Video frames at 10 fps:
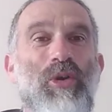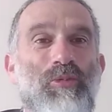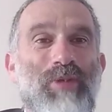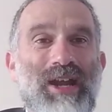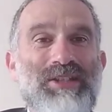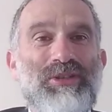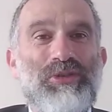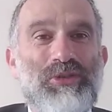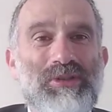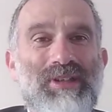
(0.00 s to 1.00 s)
Whereas the
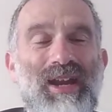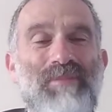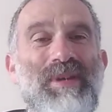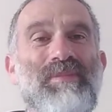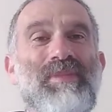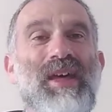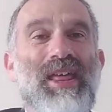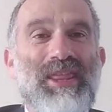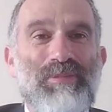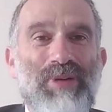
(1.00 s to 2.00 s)
Reshut Harabim,
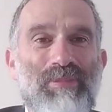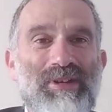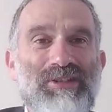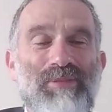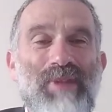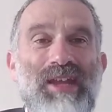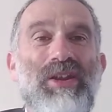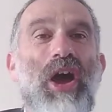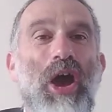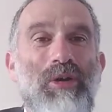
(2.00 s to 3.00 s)
the public
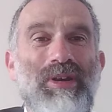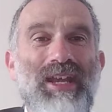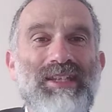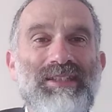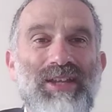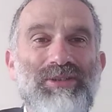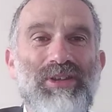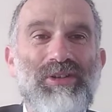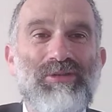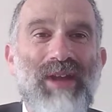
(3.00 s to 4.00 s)
domain, only extends
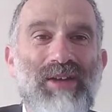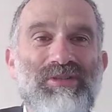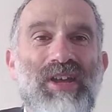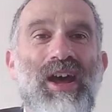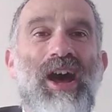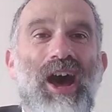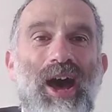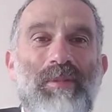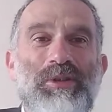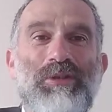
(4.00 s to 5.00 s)
from the ground
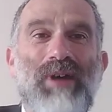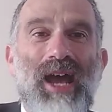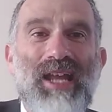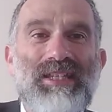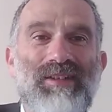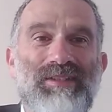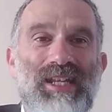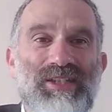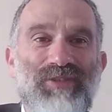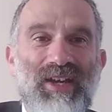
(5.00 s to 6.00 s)
up to a height of
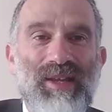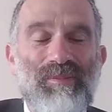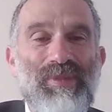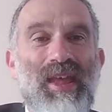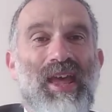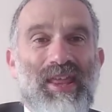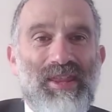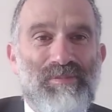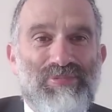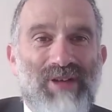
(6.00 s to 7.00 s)
10 tefachim.
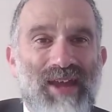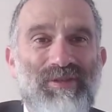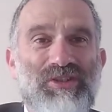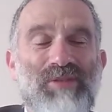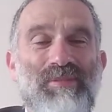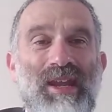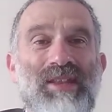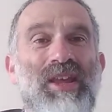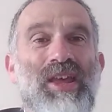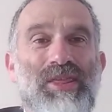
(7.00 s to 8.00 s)
The private
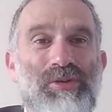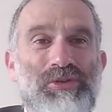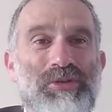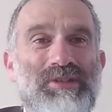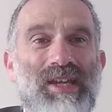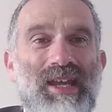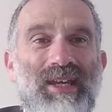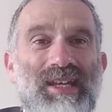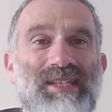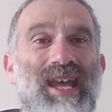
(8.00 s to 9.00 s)
domain, the Reshut
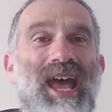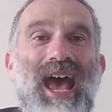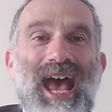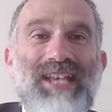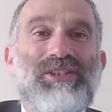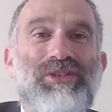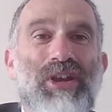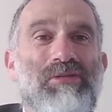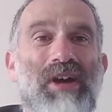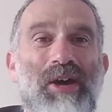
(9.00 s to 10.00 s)
HaYachid, has
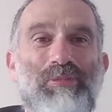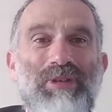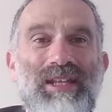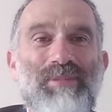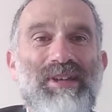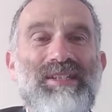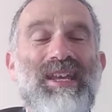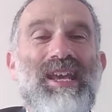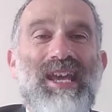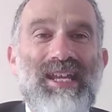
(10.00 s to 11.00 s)
no upward limit.
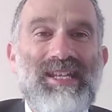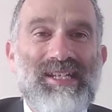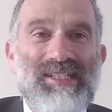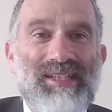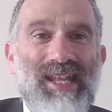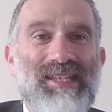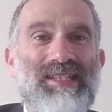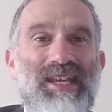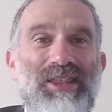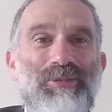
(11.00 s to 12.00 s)
It
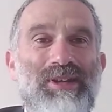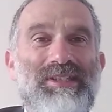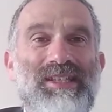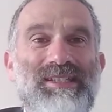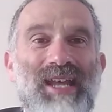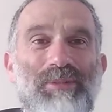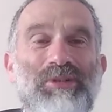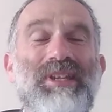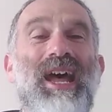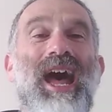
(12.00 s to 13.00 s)
extends, in the words of the
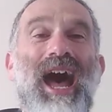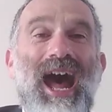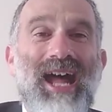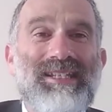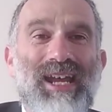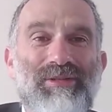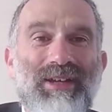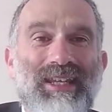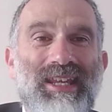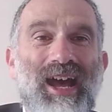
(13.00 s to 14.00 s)
Talmud, ad
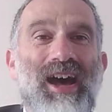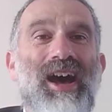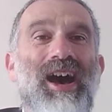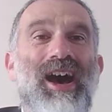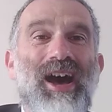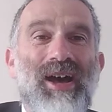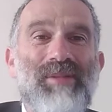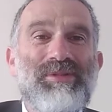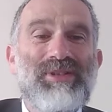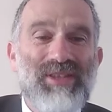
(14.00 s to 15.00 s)
harakia,
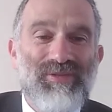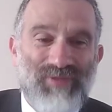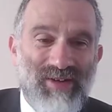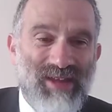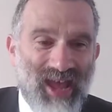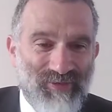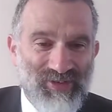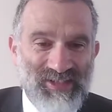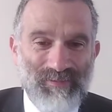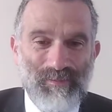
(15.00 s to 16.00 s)
up to the very
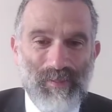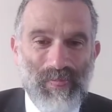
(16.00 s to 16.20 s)
heavens.